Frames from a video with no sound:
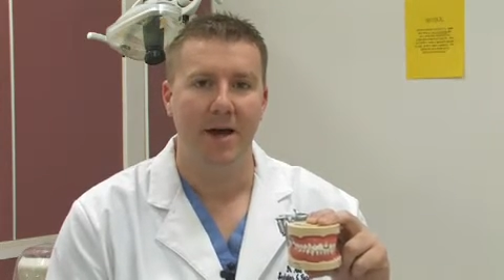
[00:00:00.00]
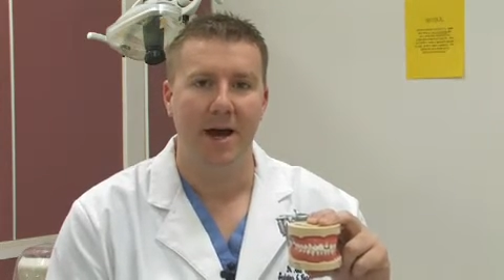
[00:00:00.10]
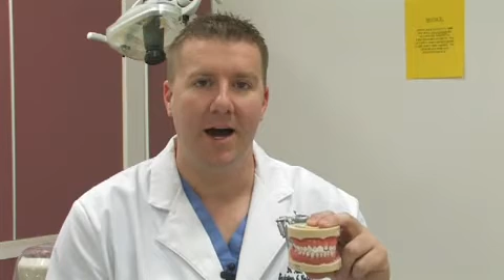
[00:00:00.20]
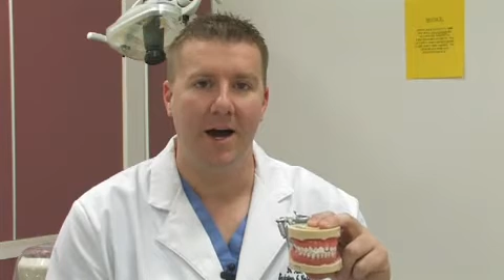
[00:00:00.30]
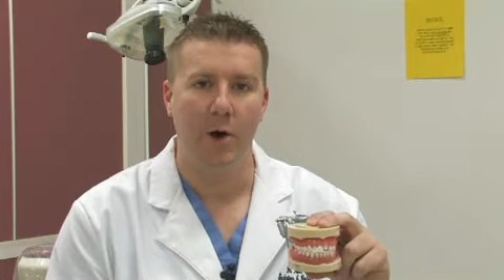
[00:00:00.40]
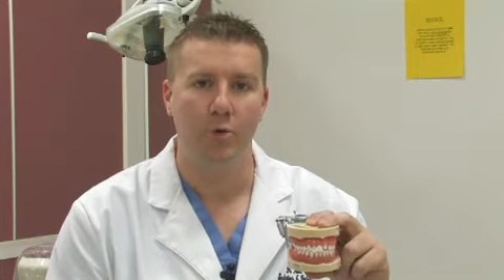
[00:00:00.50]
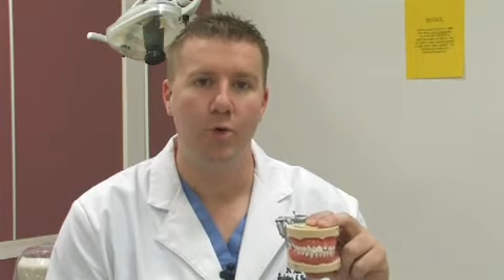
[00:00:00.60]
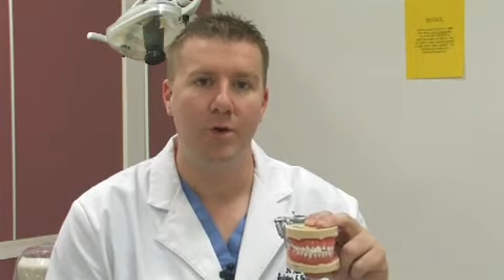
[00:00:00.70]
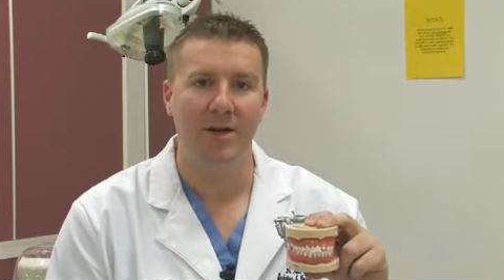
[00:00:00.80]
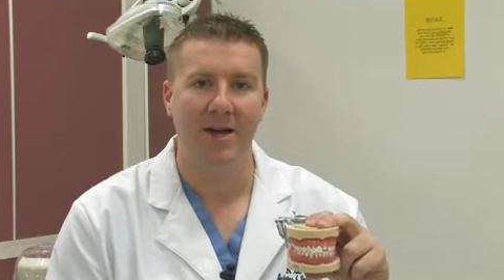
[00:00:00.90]
a
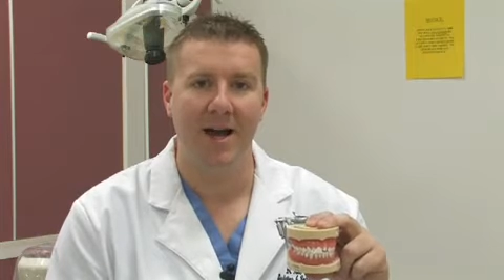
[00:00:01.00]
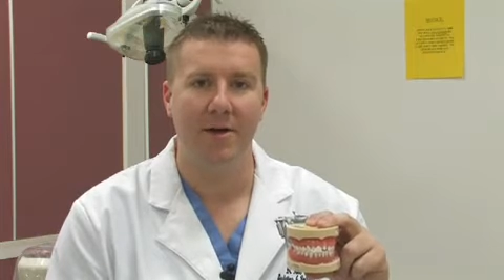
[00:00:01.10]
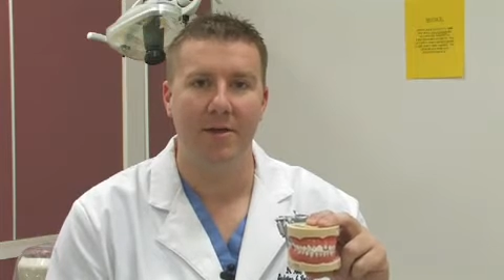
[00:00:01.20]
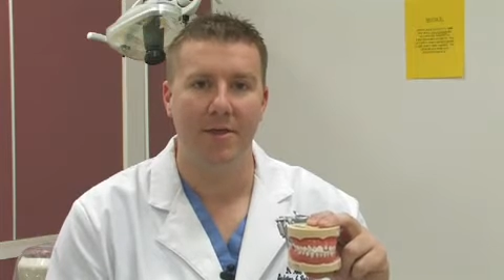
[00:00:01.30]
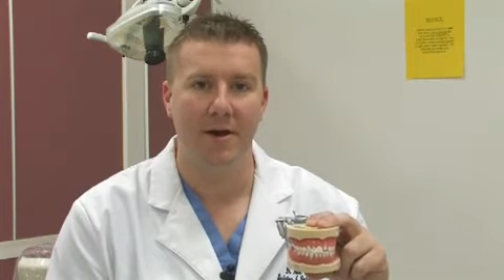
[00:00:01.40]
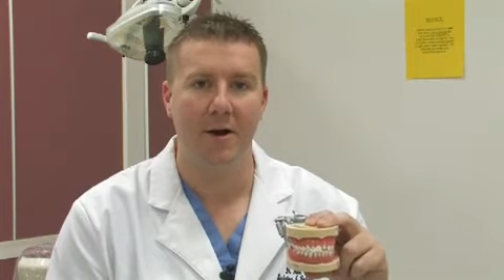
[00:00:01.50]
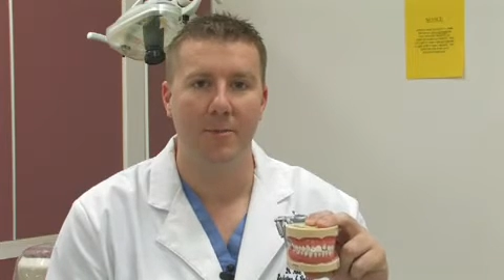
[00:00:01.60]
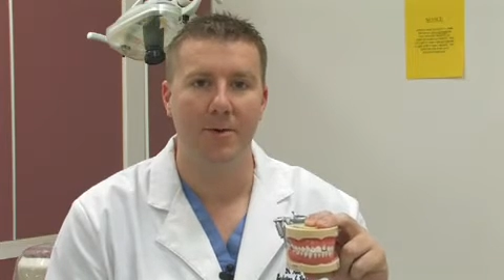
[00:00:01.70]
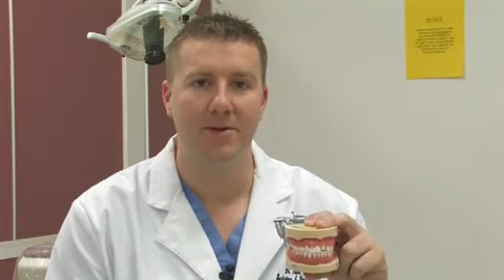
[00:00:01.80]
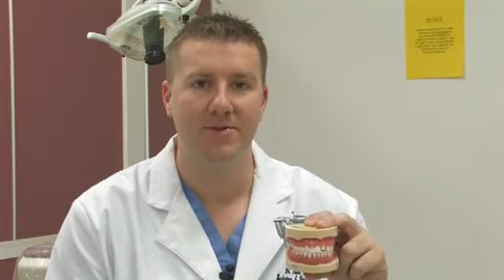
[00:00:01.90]
root canal
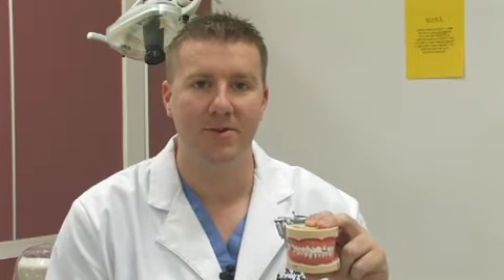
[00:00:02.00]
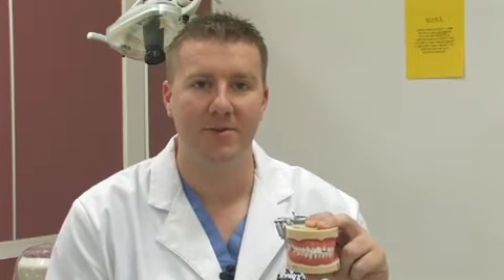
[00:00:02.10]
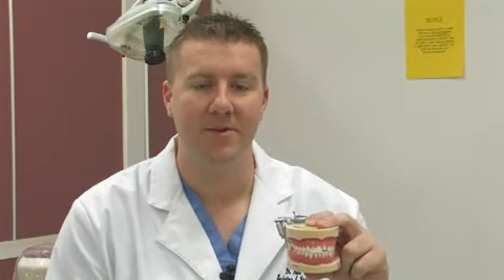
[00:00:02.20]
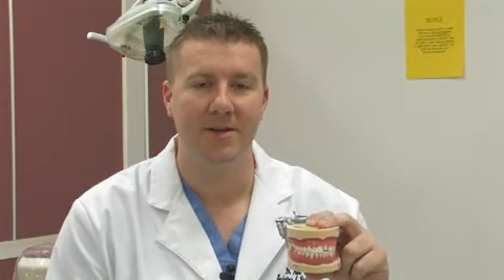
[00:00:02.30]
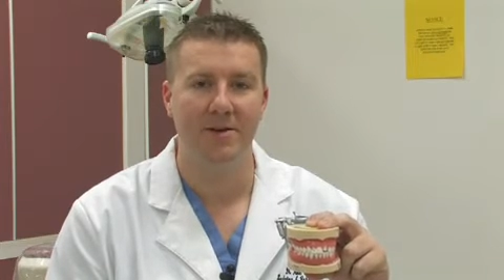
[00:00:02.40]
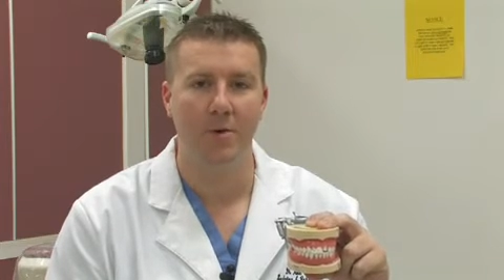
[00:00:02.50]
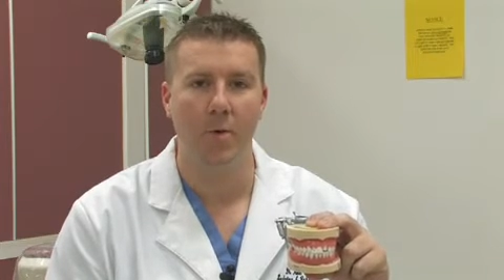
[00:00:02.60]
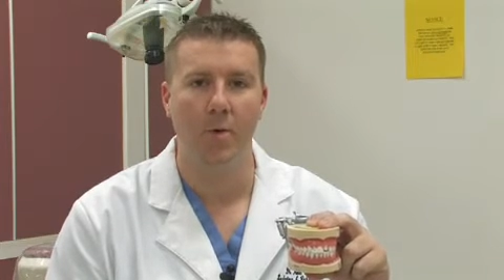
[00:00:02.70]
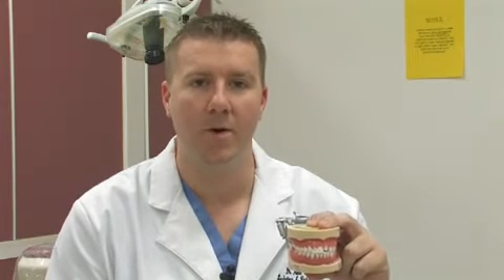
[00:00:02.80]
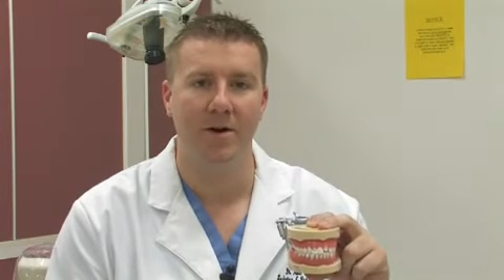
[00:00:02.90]
therapy treatment
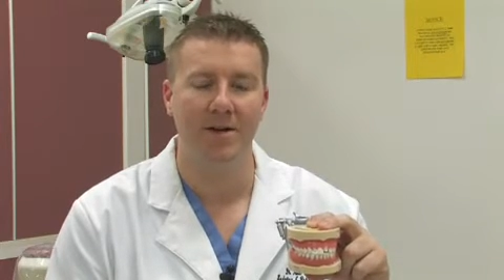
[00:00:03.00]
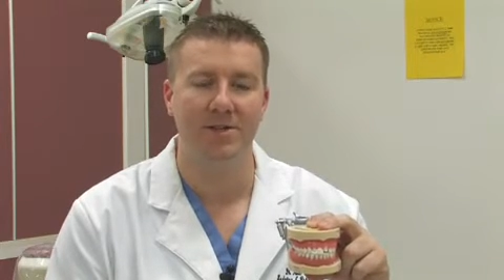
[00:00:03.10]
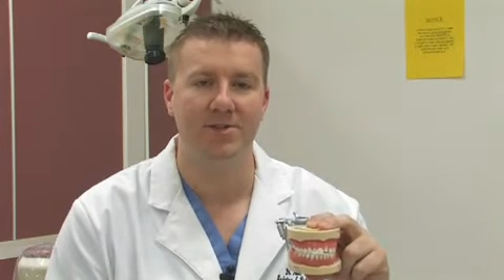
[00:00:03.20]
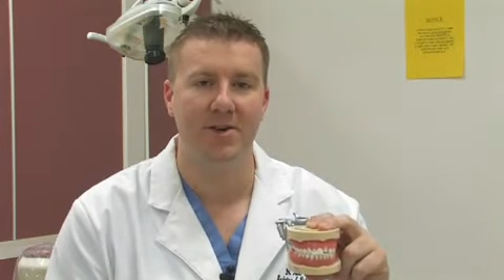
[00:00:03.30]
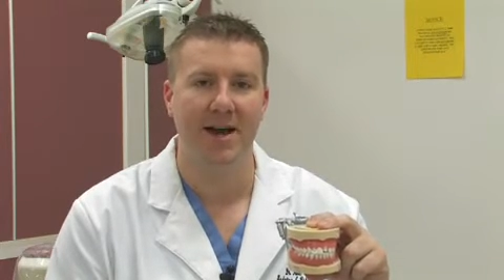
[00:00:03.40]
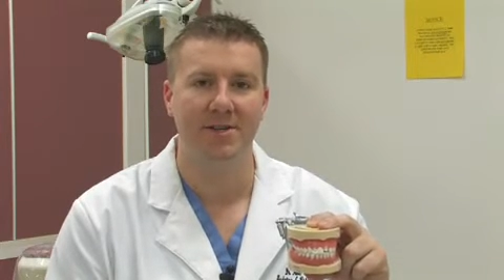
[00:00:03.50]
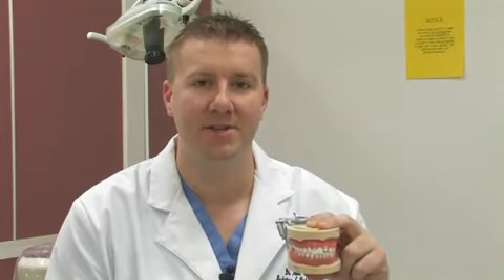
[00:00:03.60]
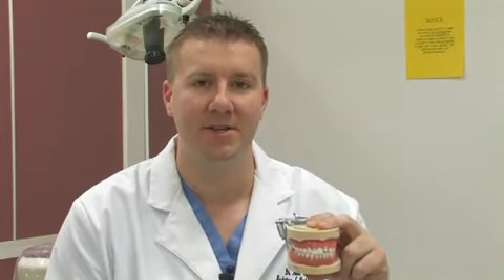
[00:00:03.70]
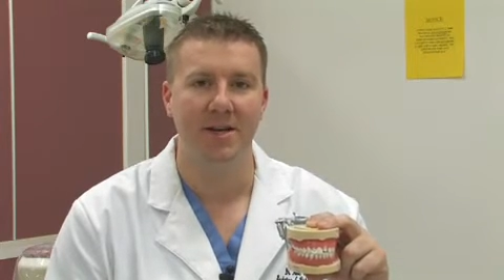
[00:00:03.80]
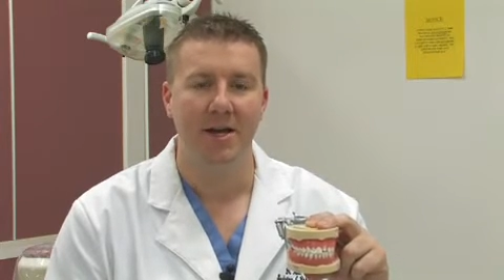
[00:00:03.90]
or an
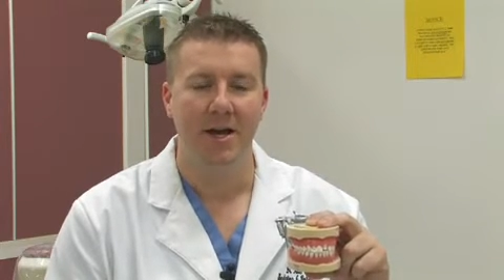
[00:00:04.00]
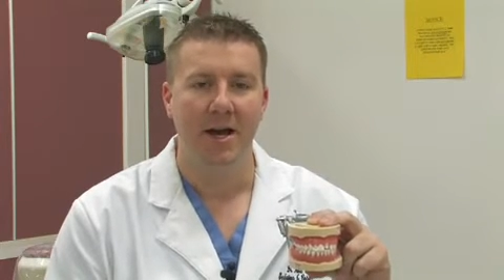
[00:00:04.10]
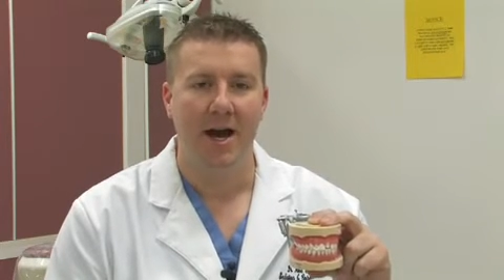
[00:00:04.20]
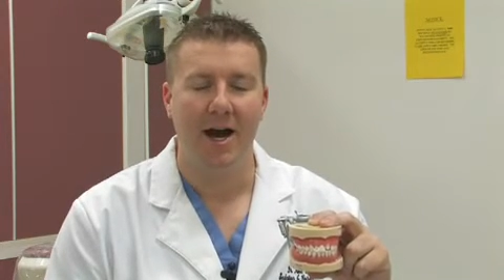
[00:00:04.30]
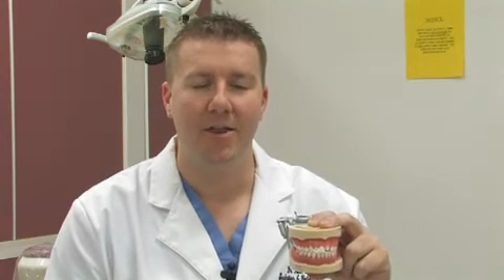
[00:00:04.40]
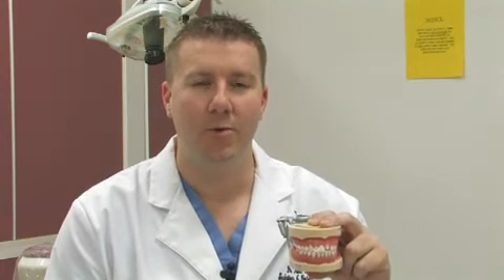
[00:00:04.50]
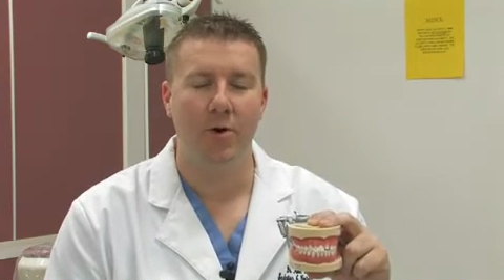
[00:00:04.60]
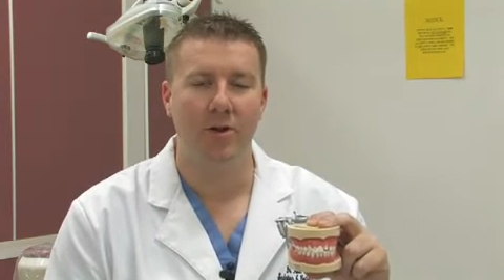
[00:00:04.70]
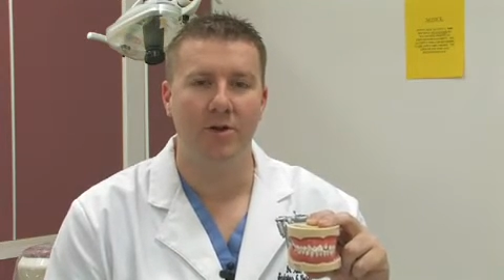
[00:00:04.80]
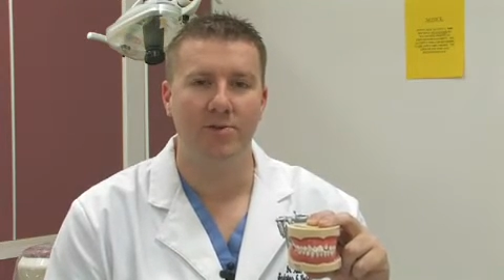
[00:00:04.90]
extraction. Either
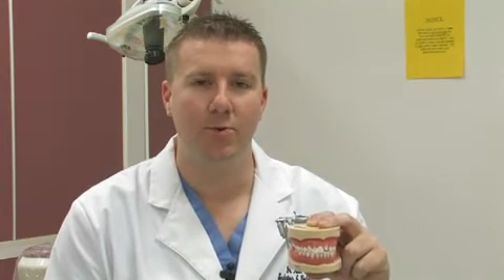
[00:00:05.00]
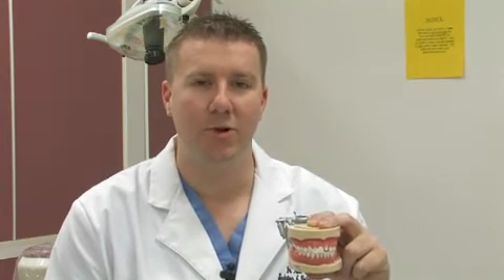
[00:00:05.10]
one of those will